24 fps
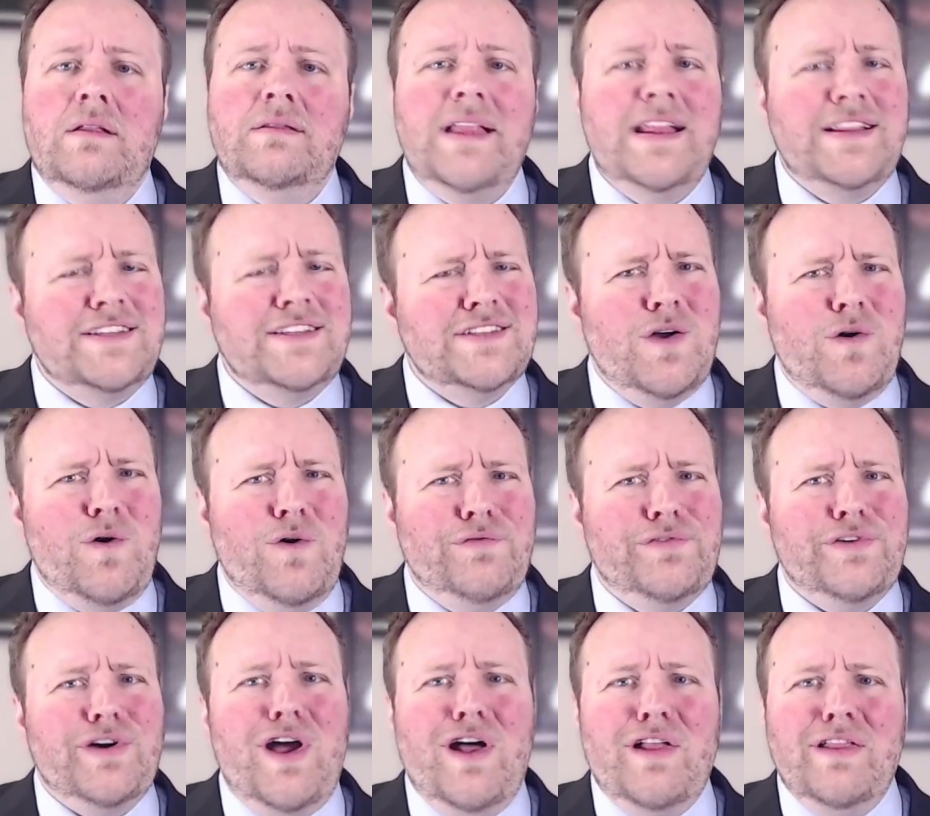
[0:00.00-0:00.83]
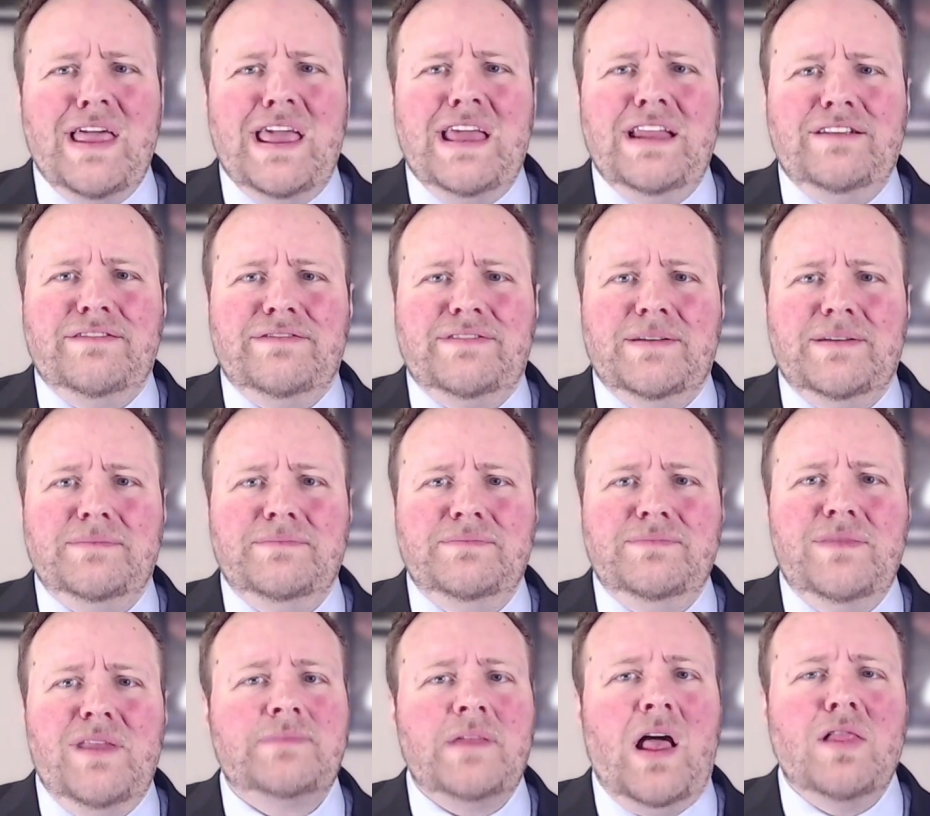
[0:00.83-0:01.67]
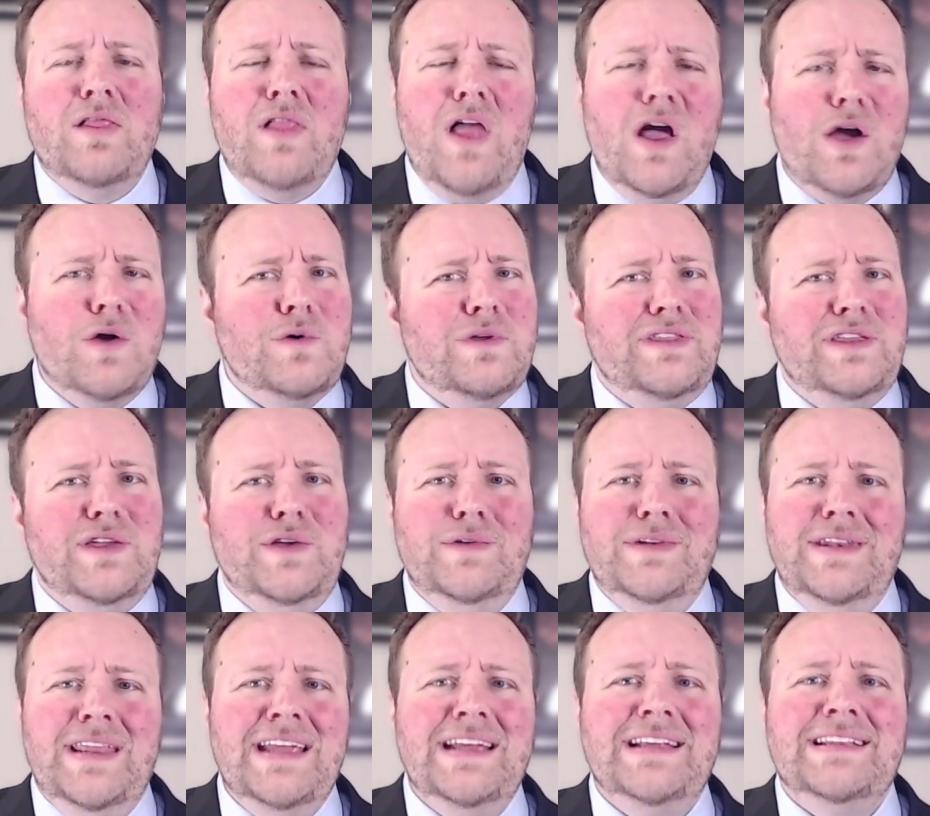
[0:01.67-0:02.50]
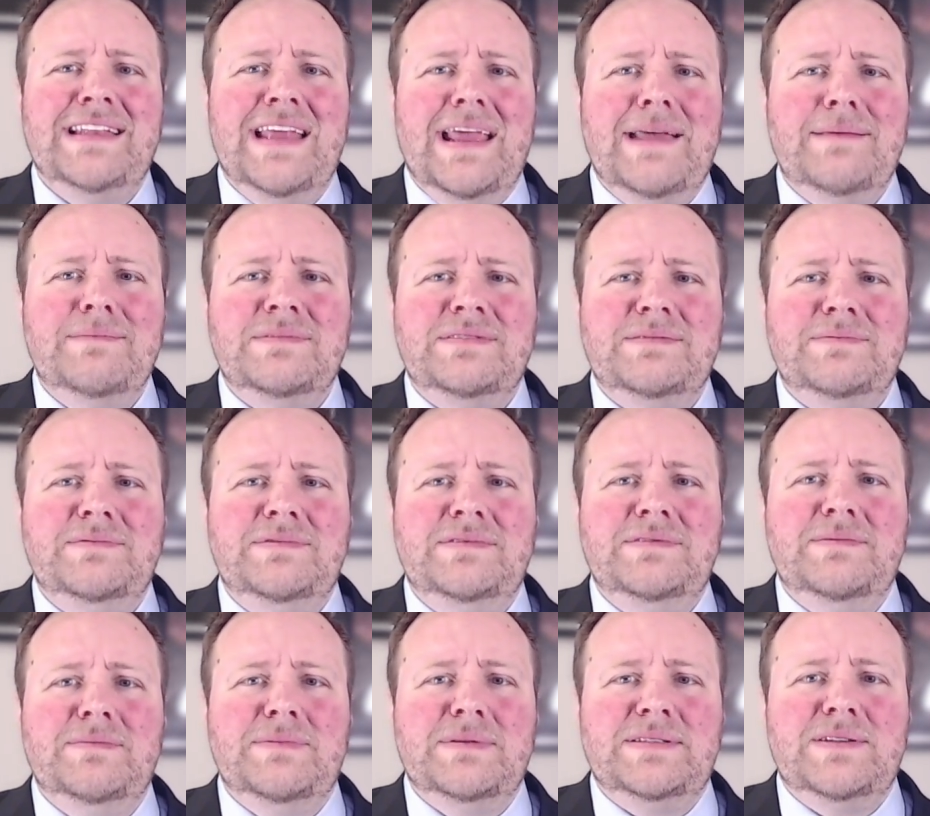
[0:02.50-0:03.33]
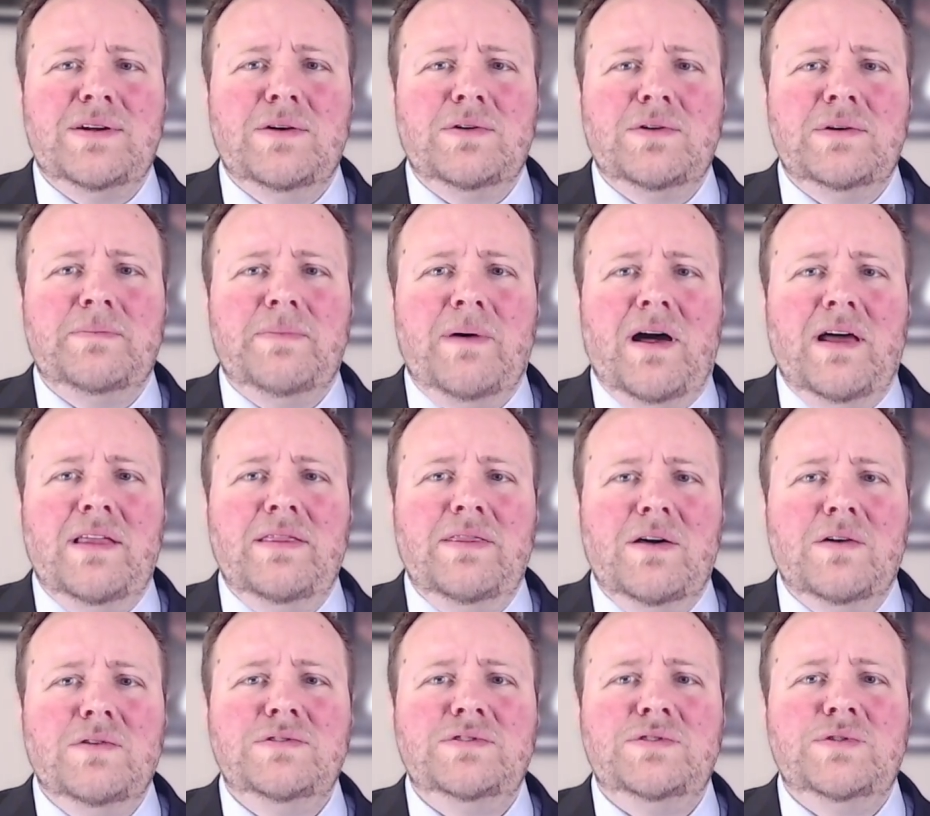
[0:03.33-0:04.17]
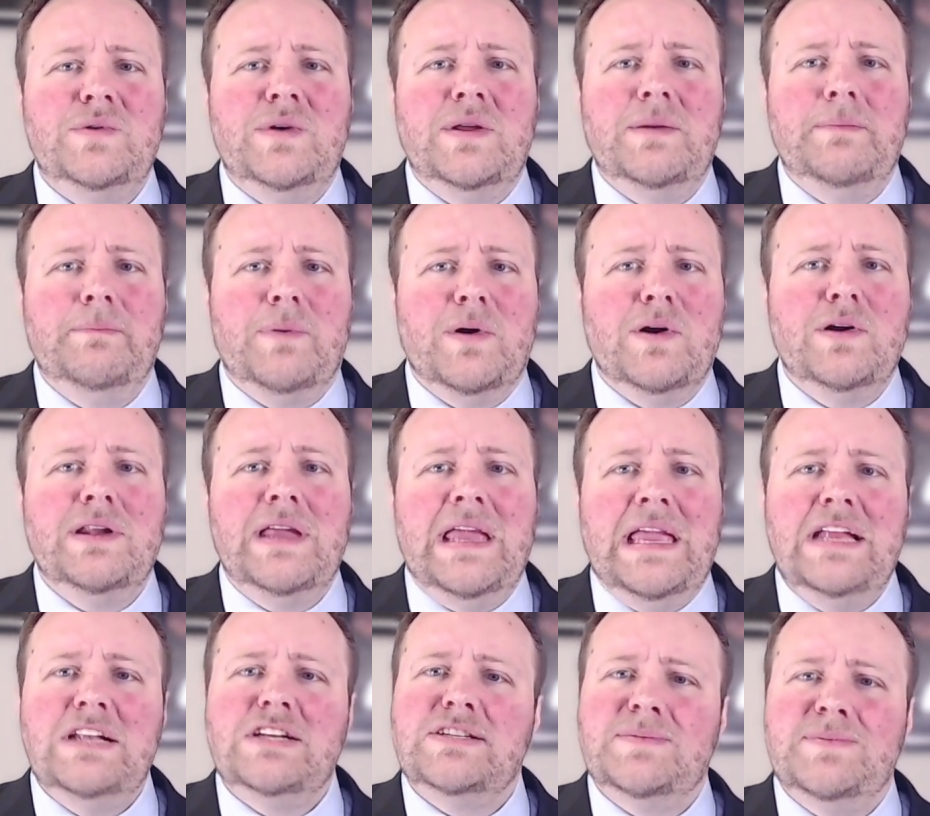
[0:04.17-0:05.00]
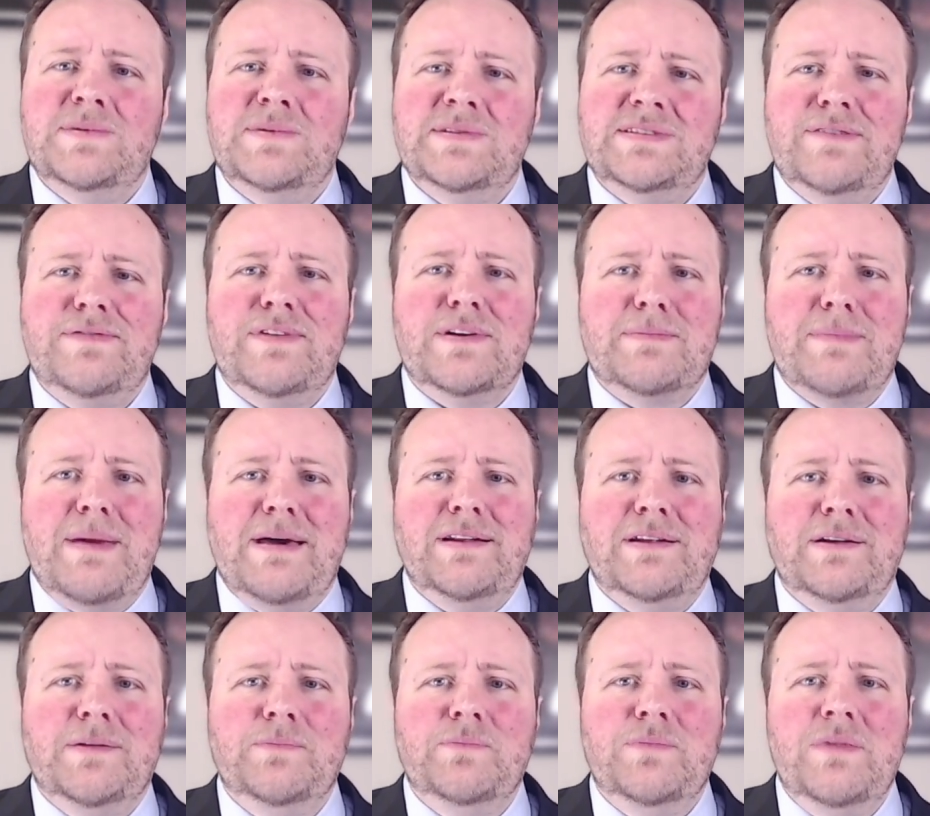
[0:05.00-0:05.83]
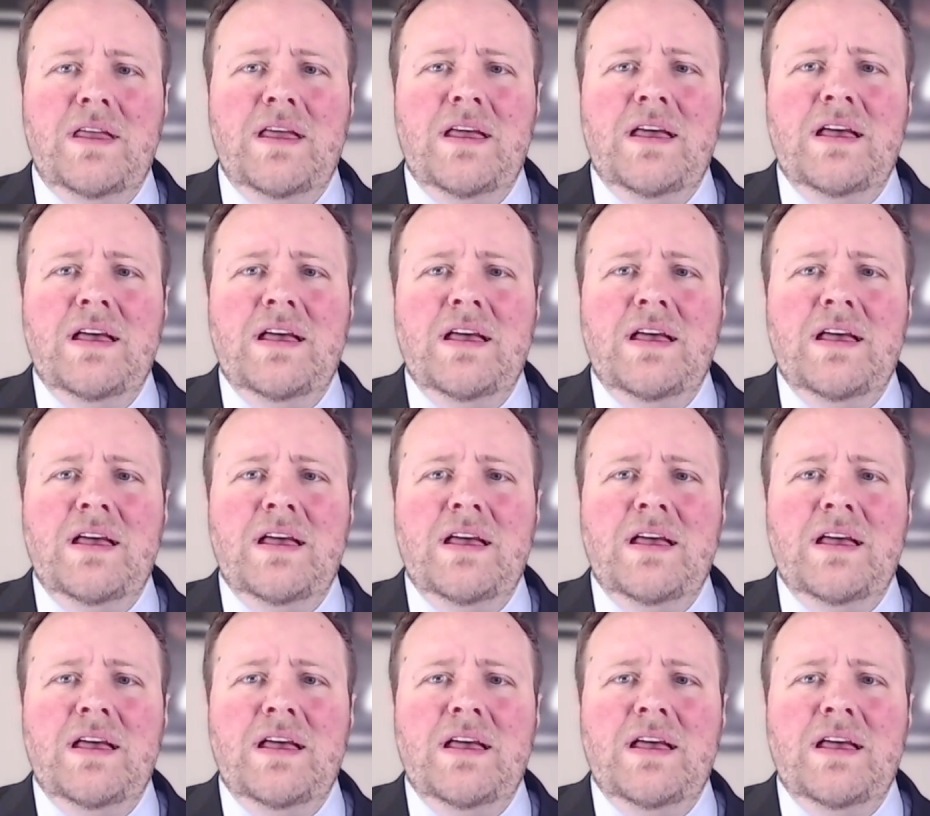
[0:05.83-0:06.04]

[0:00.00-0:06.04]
let's go over all 8 of them, along with the unique names bestowed upon those who can burn each specific metal.